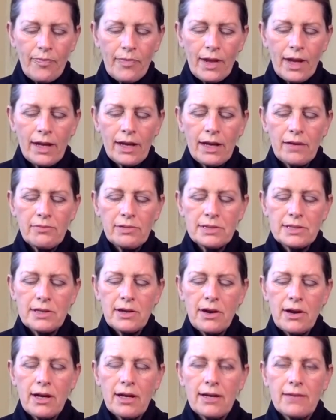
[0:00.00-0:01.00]
And I will
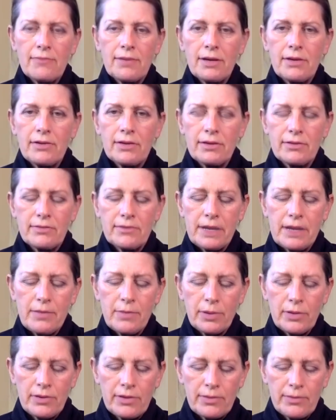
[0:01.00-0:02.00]
talk about the
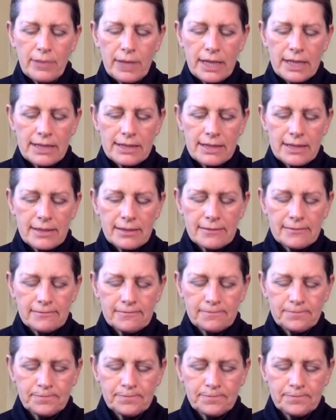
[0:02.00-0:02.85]
rebirth blessing